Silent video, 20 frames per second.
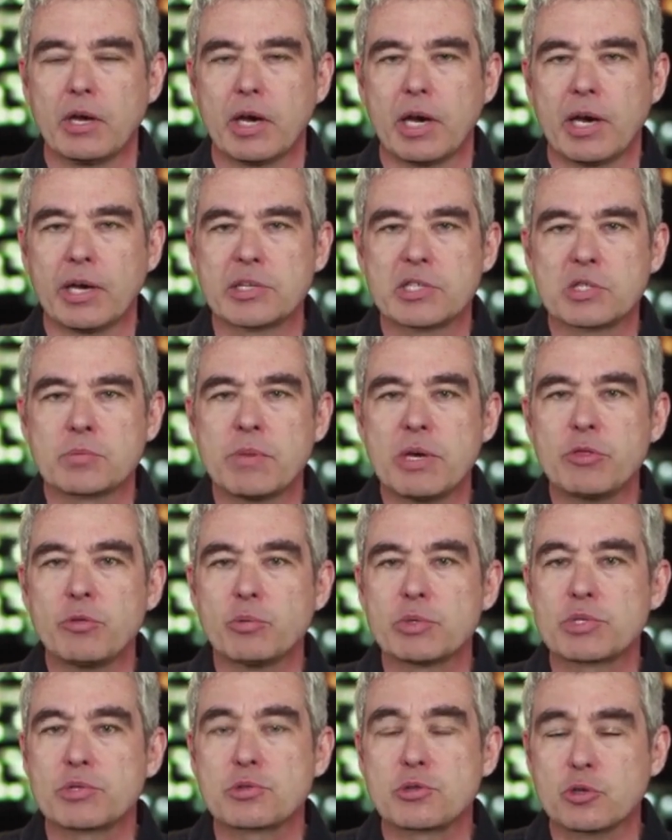Smith
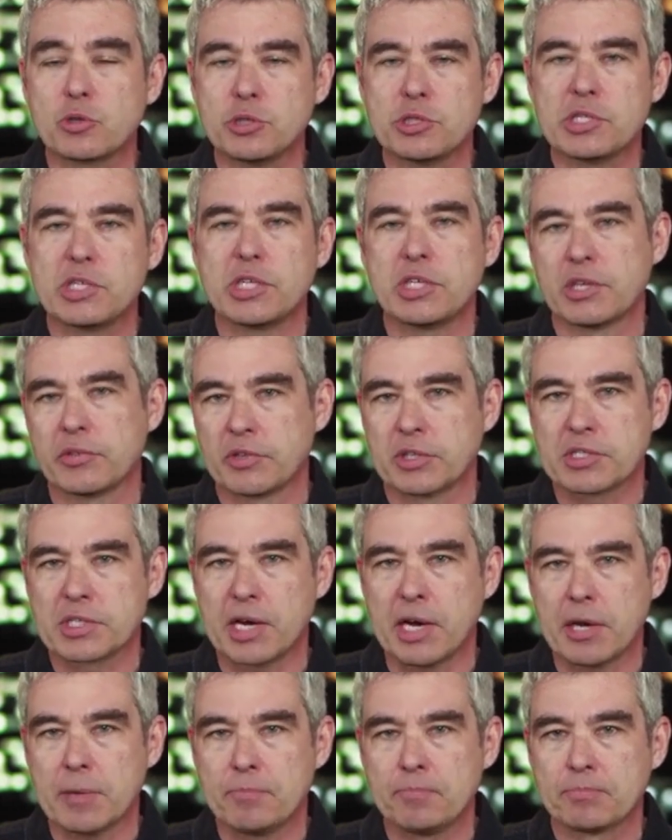was 13 at the
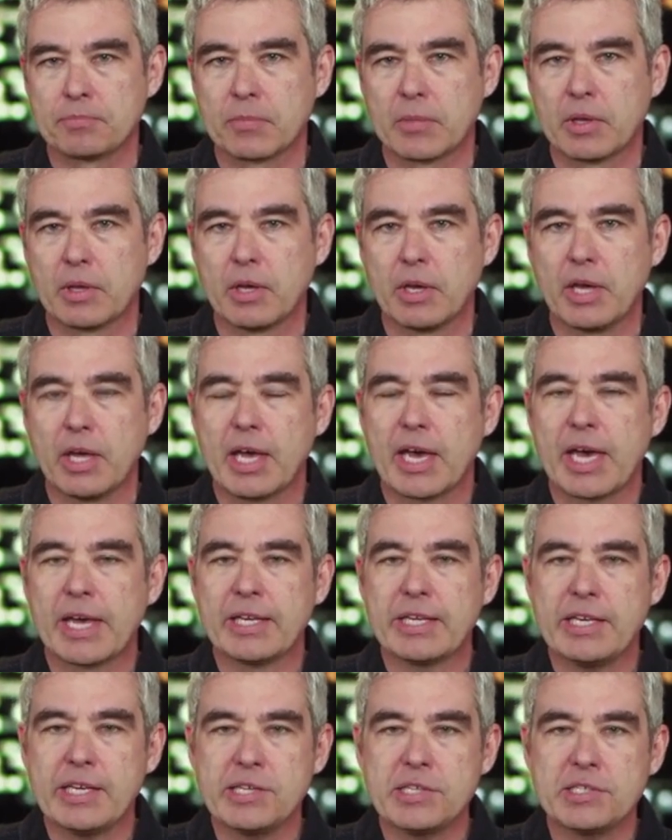time,
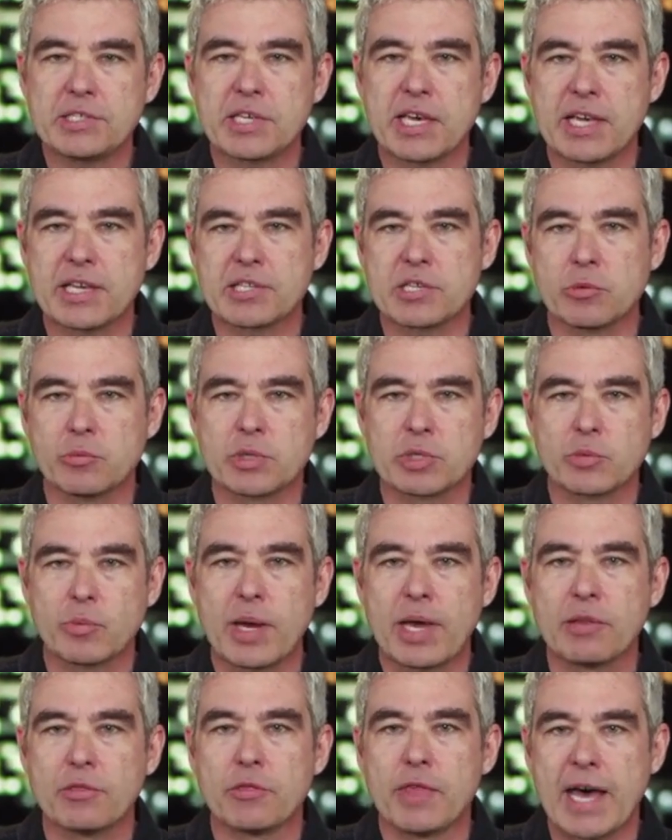and he says it was
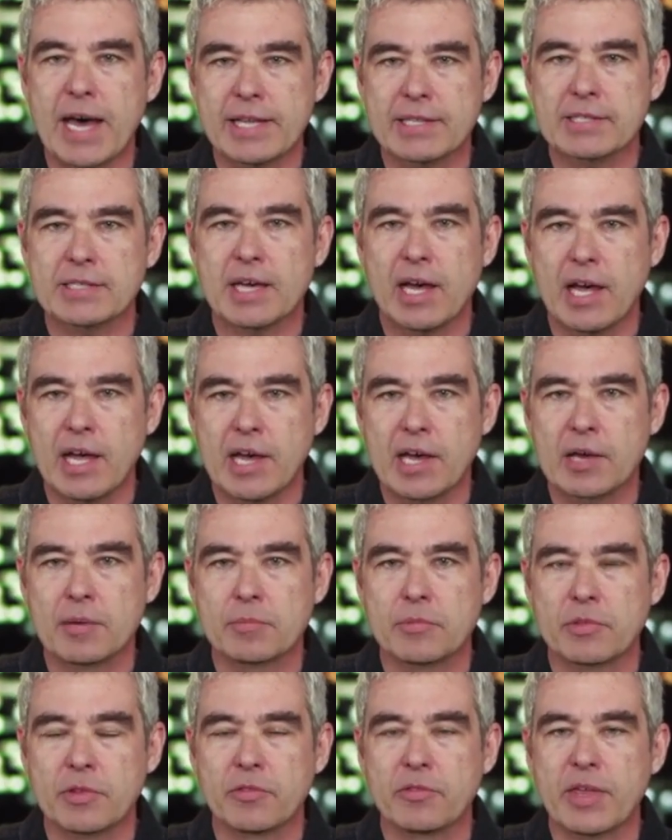around that
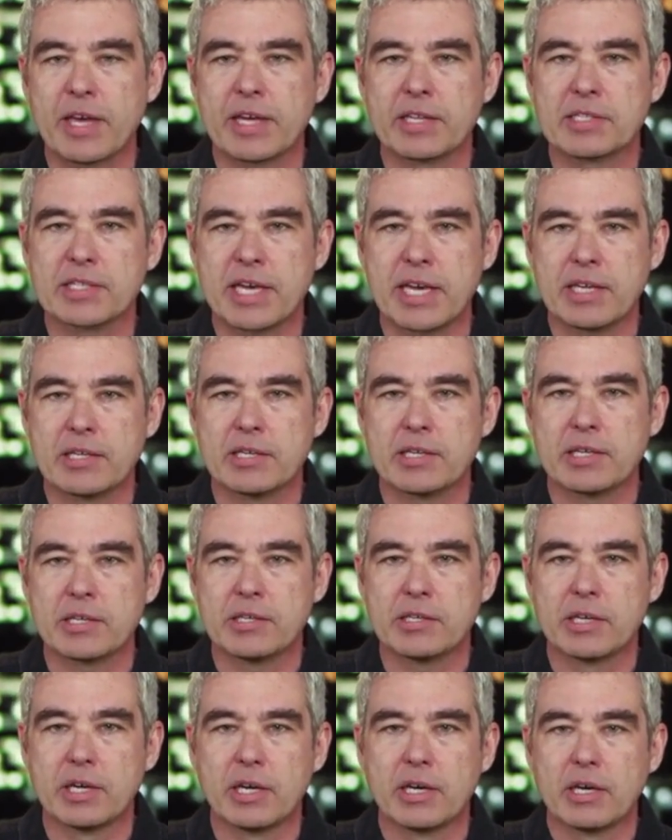time that they
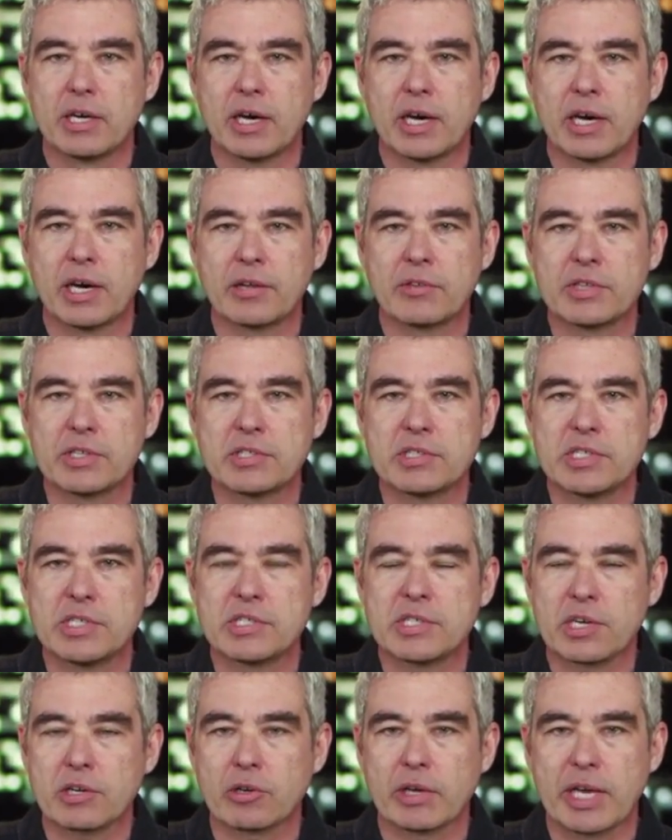attended these
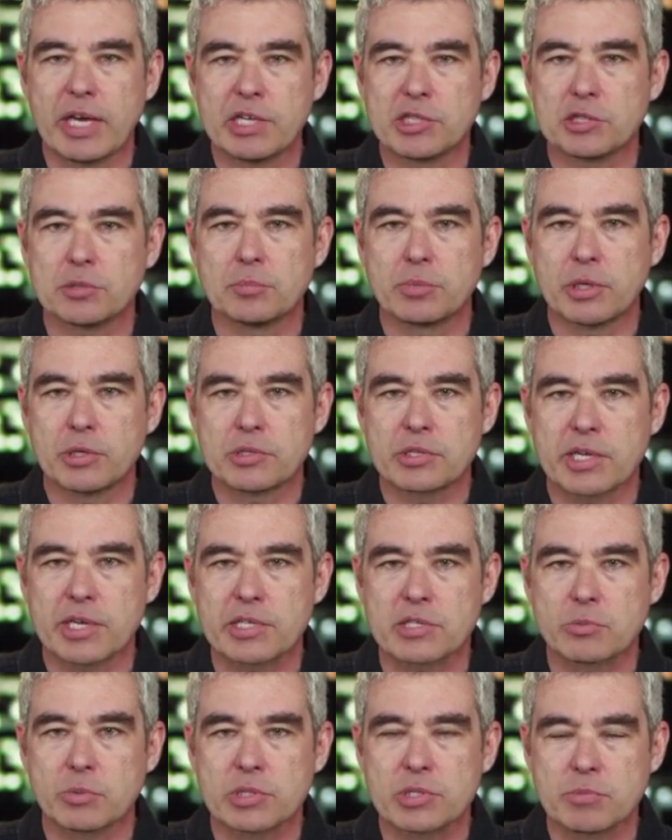desegregation
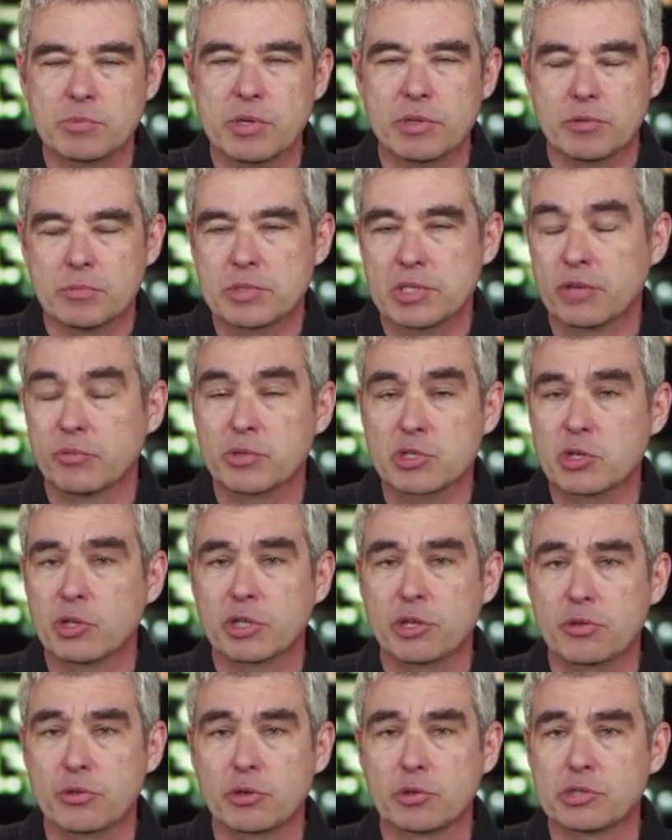protests, when Smith himself was
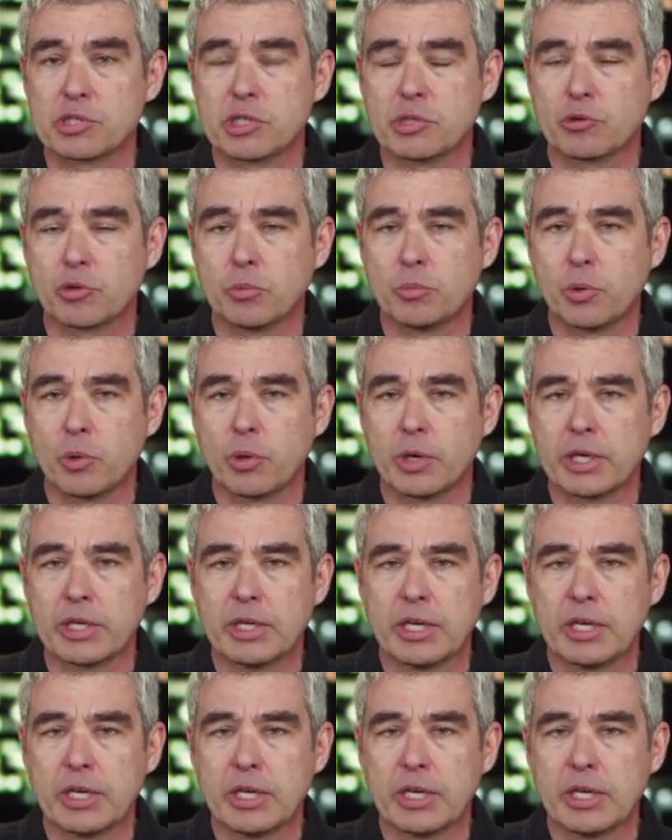only a 13-year-old boy.